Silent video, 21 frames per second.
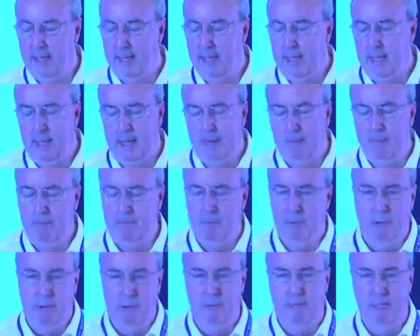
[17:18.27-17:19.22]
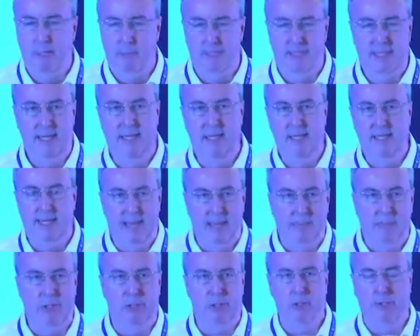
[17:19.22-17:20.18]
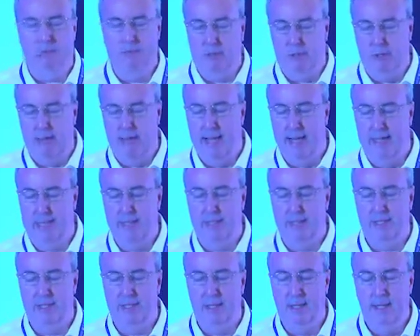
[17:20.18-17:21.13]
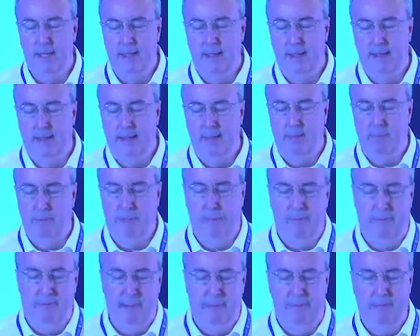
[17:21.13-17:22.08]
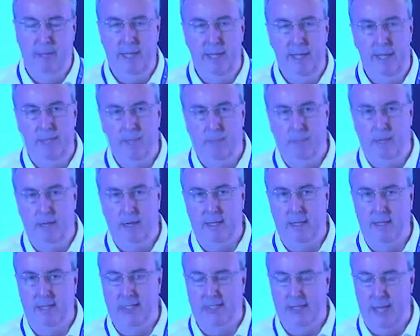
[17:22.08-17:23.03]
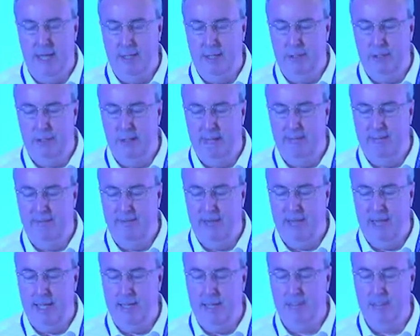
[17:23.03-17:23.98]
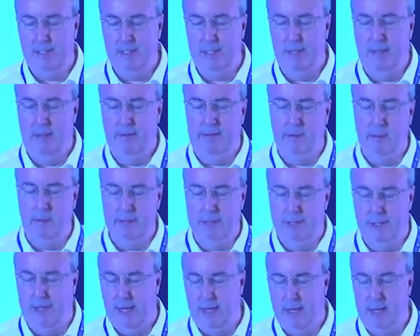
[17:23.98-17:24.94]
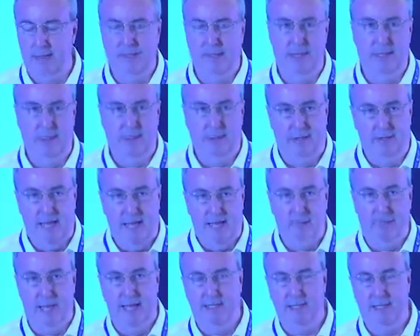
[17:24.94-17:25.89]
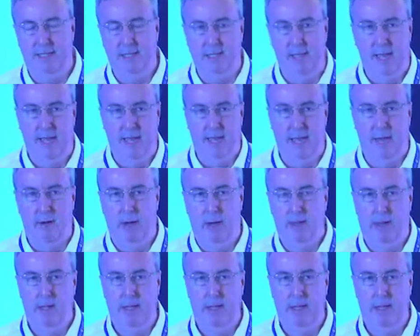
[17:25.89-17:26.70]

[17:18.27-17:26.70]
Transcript: I mean, broadly, we see the same sort of trends if we use the market exchange rate figures. Of course, China and India on that basis are lower